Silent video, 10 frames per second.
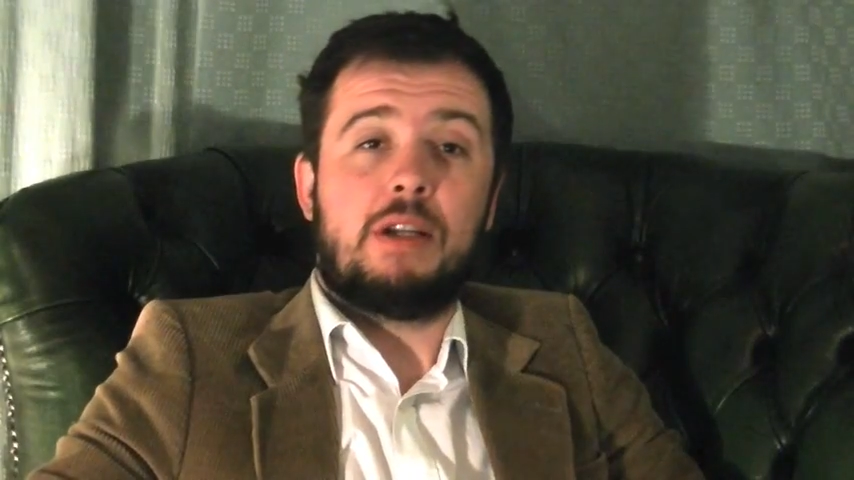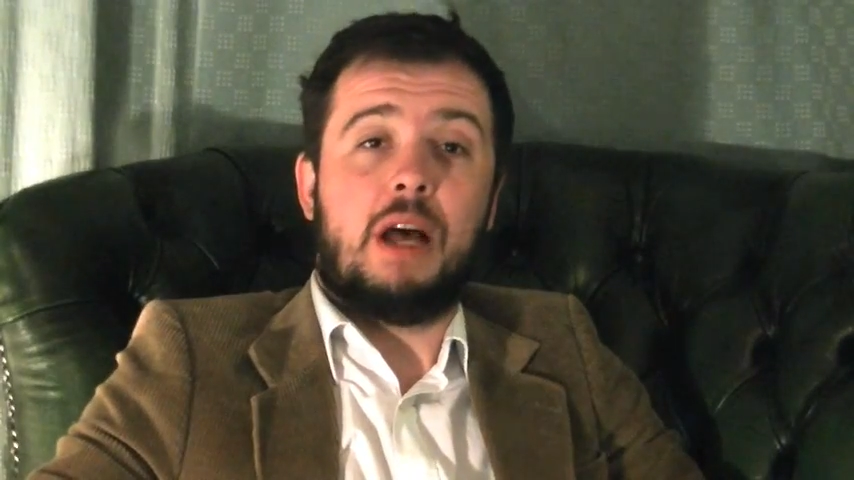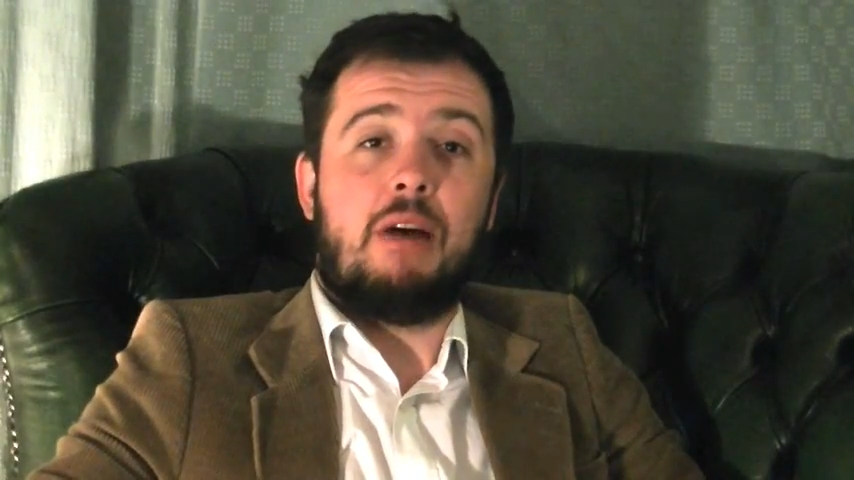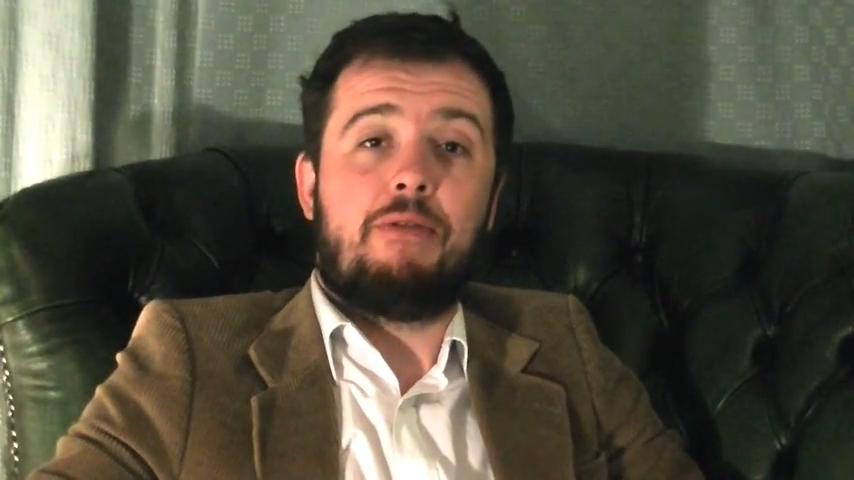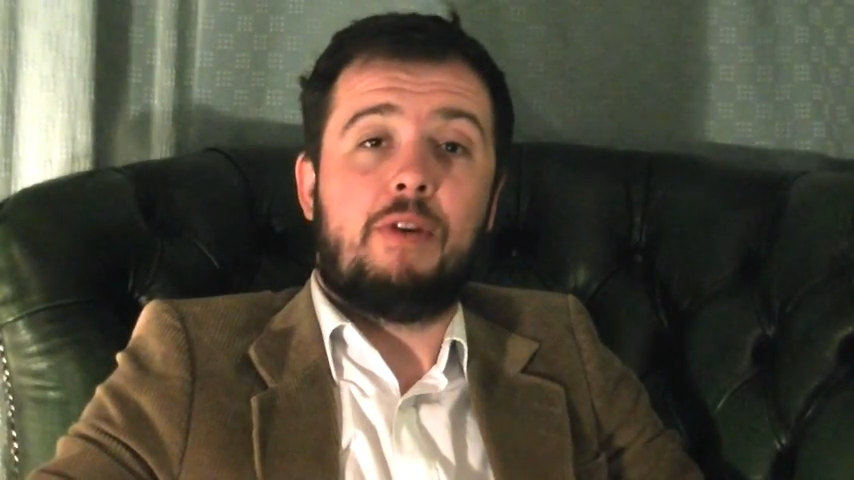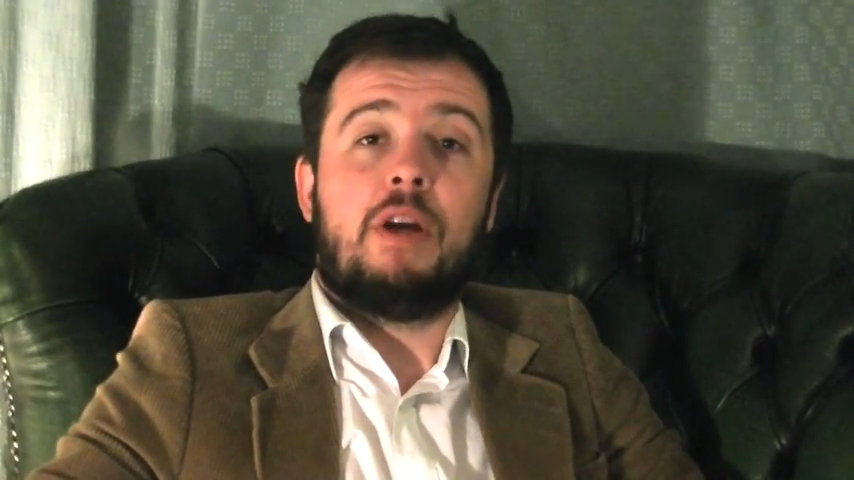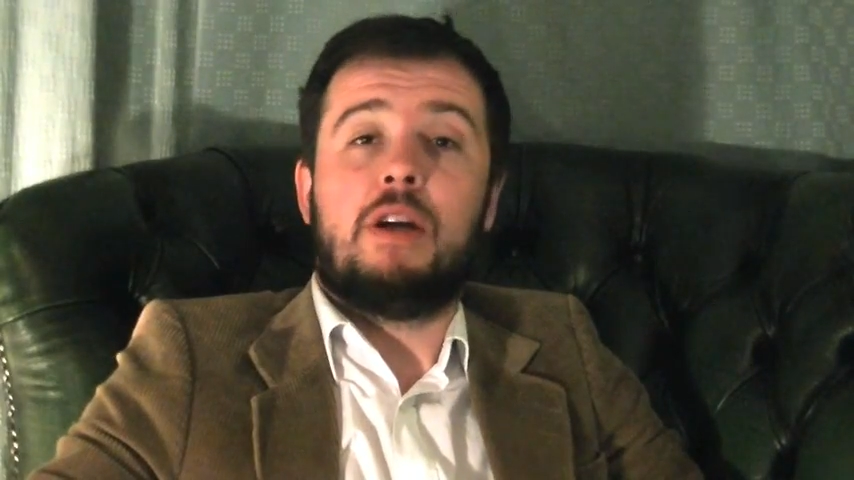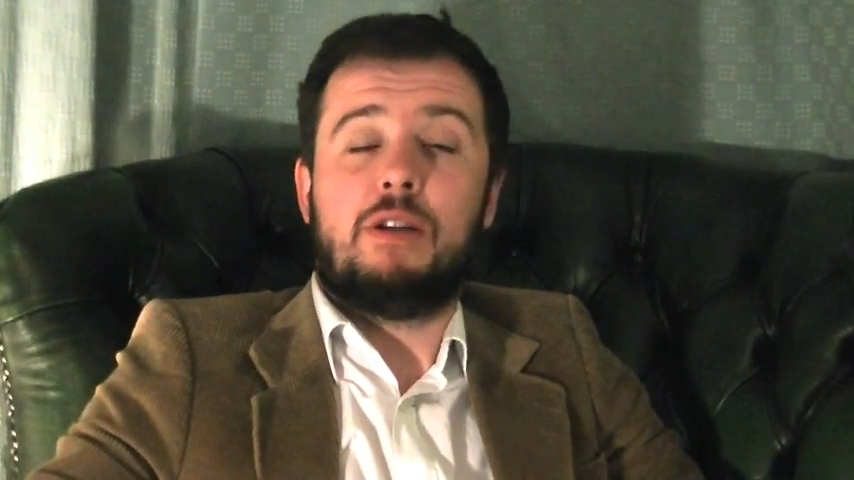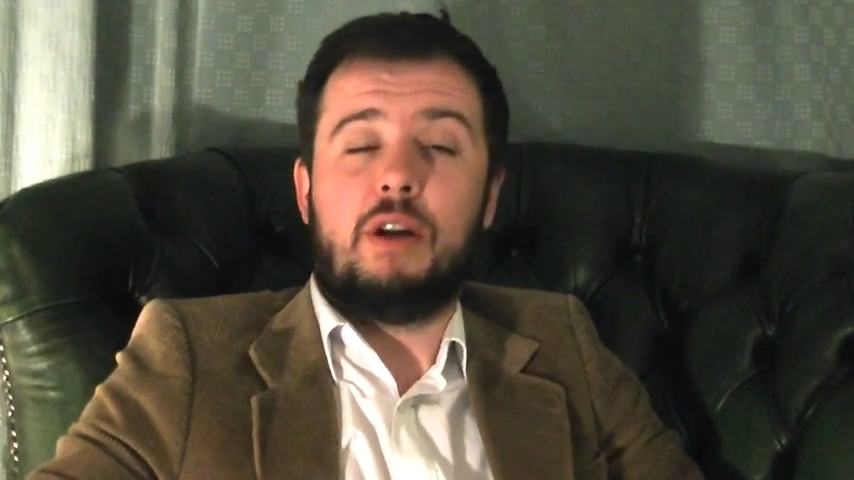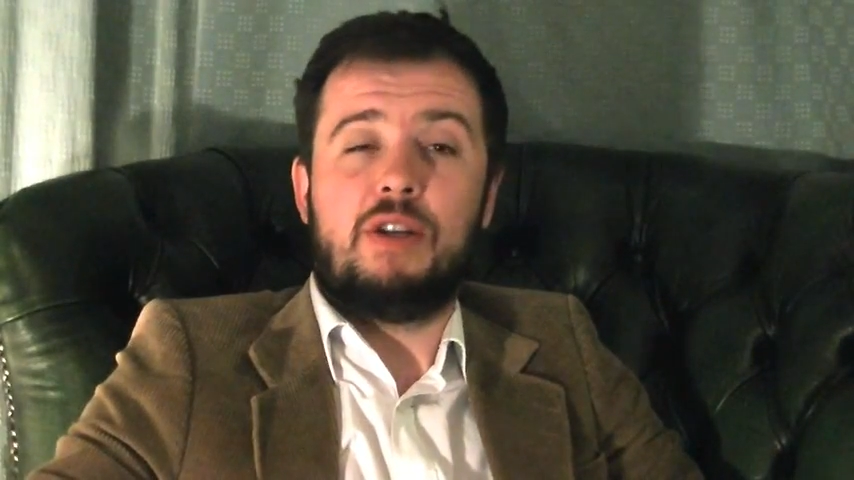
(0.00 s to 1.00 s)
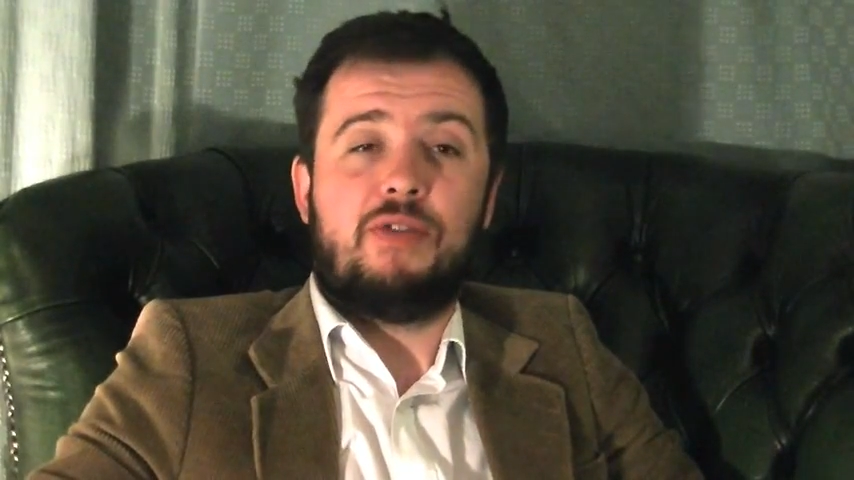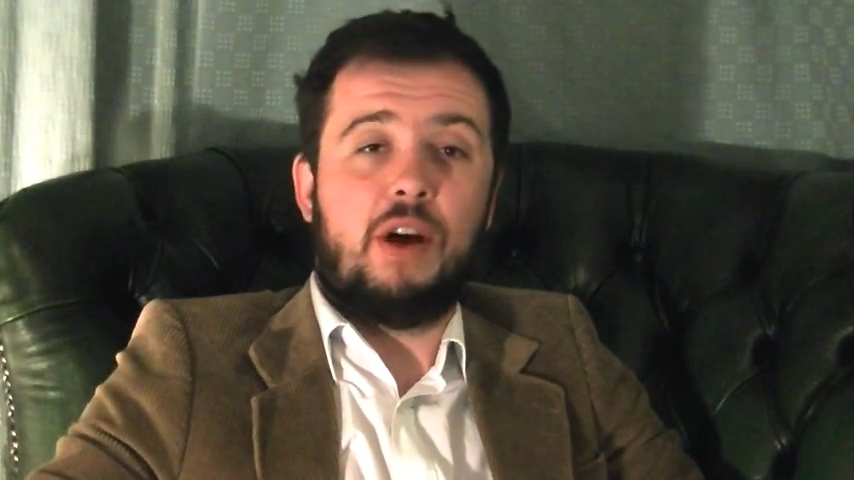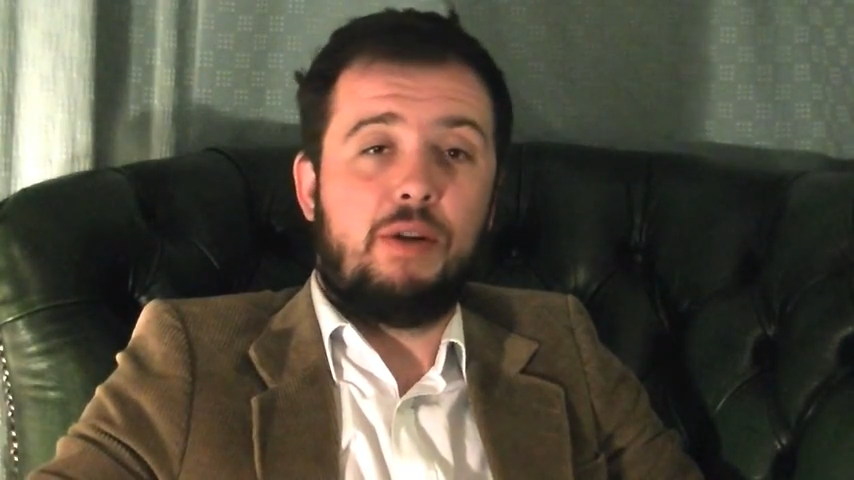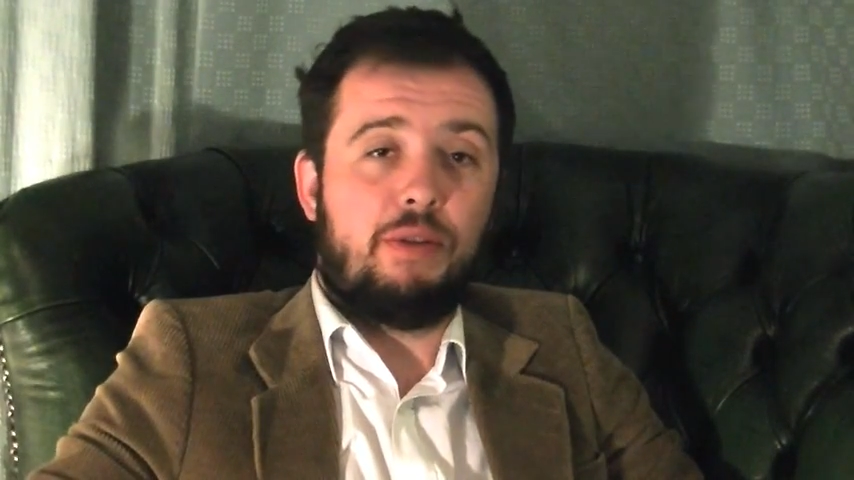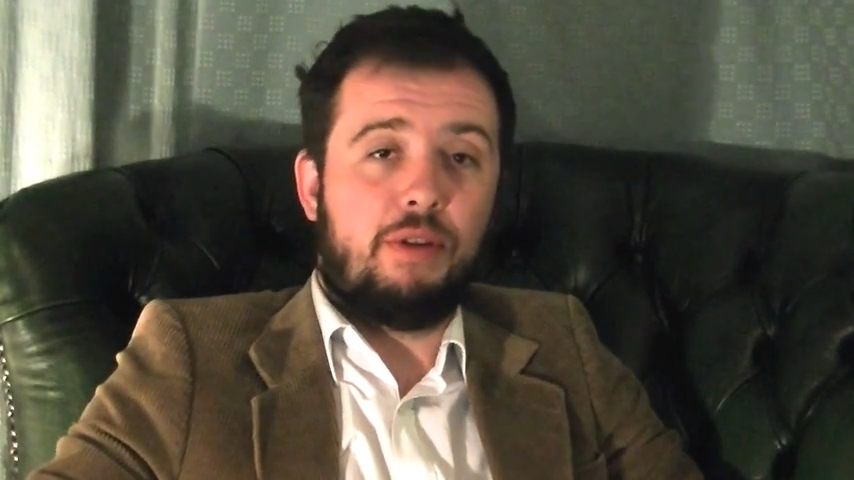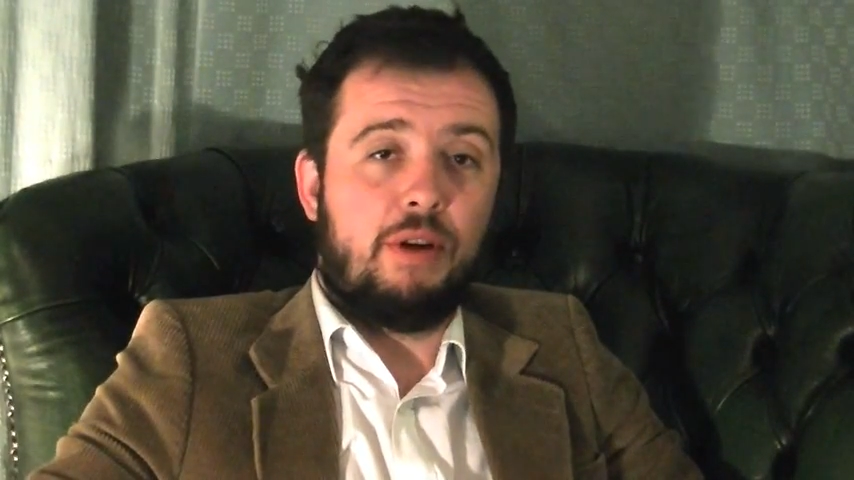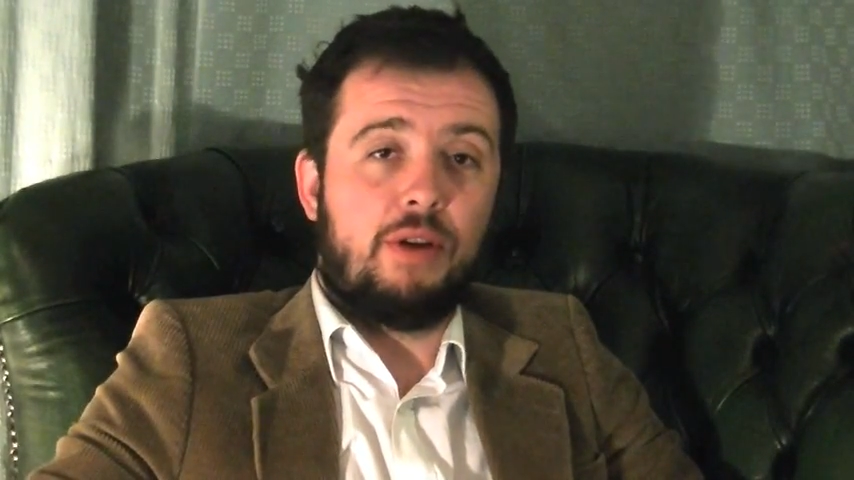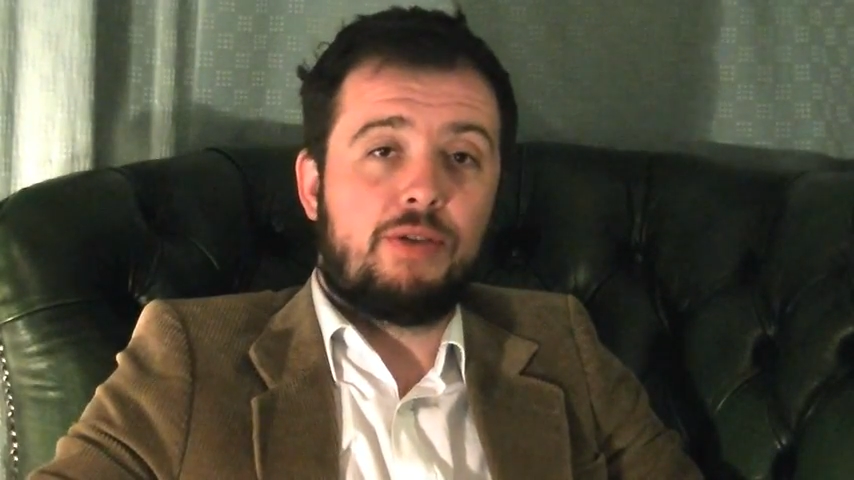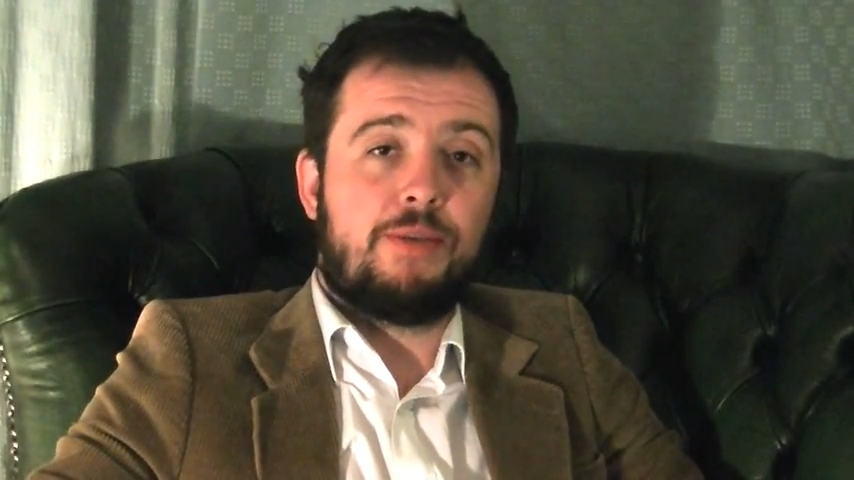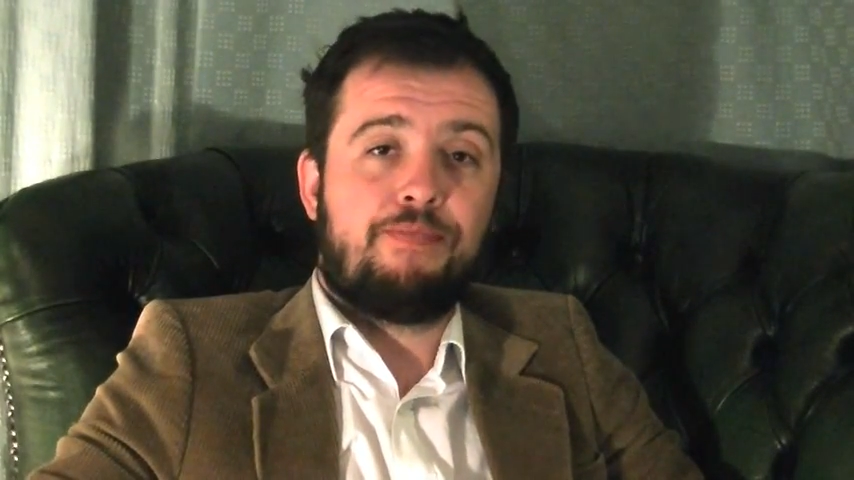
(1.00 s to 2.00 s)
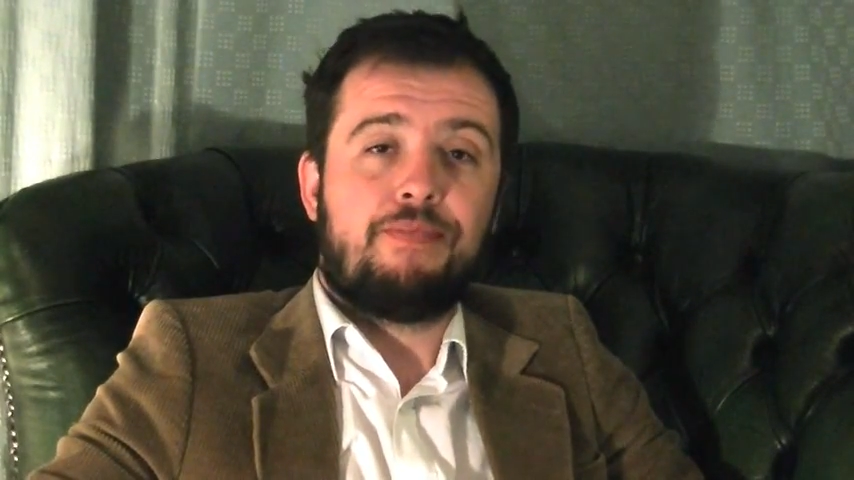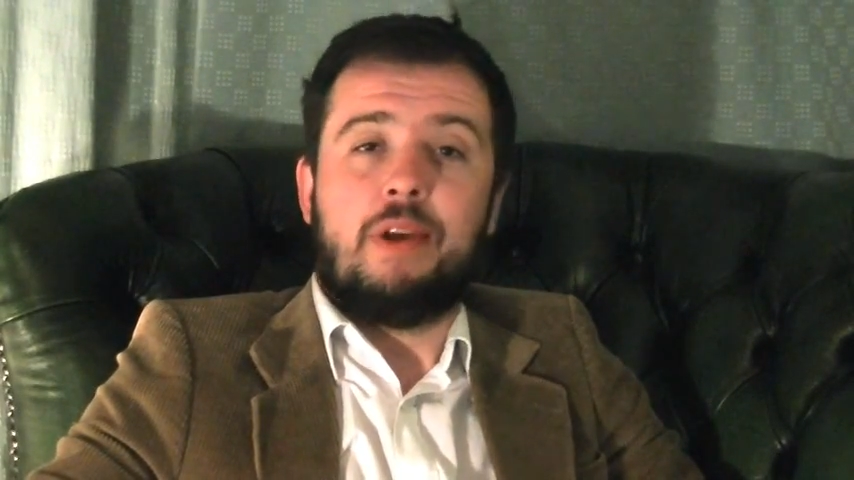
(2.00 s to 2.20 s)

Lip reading: it's time for Donny's final thoughts.